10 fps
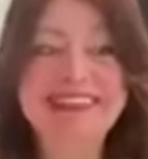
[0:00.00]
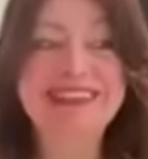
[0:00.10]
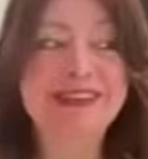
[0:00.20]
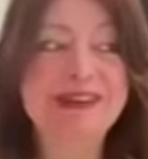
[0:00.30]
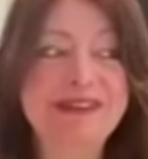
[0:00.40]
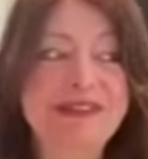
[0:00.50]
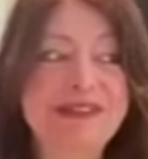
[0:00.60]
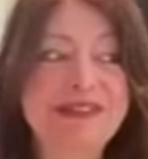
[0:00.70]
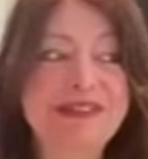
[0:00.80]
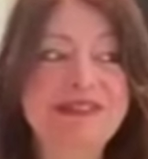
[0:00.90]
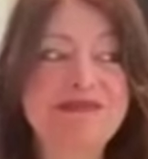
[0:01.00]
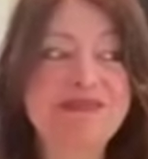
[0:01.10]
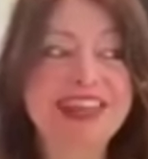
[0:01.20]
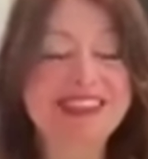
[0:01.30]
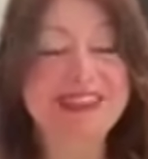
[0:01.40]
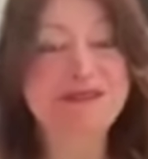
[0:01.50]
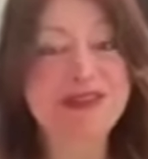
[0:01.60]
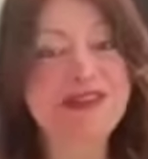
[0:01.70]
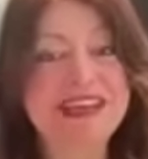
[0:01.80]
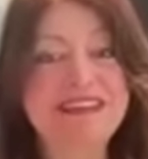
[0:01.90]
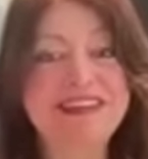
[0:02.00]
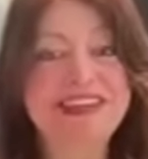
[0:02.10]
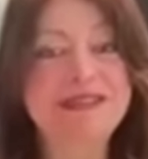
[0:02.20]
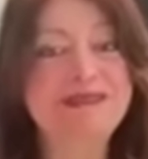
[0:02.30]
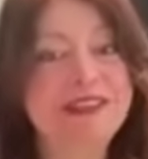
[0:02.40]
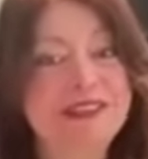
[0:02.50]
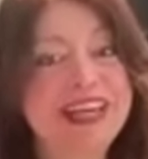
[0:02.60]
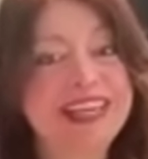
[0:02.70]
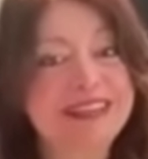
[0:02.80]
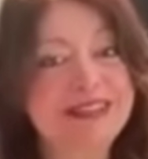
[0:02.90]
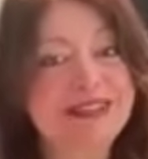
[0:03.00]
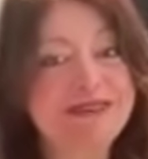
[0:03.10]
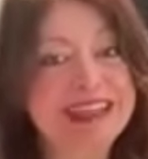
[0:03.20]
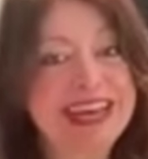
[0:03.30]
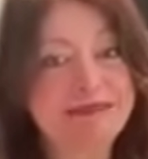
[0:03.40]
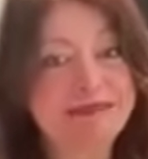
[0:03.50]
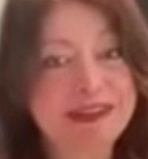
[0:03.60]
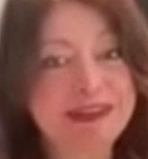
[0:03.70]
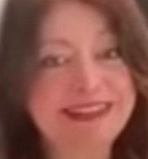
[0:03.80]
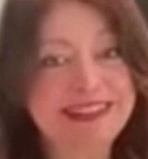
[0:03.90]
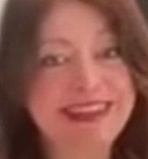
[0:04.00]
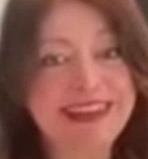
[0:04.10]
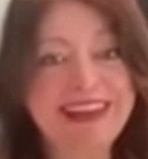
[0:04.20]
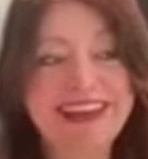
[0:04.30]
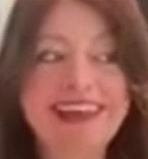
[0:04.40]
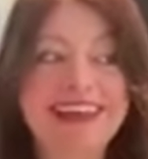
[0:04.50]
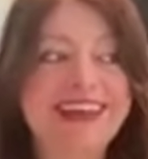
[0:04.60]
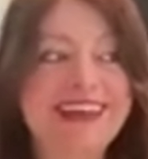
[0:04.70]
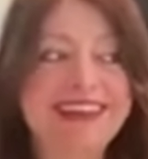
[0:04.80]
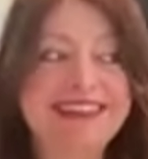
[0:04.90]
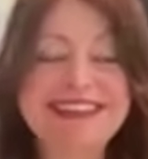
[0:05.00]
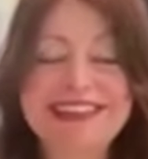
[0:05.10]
so that's the beauty of it, is once you get in tune with that frequency, it's kind of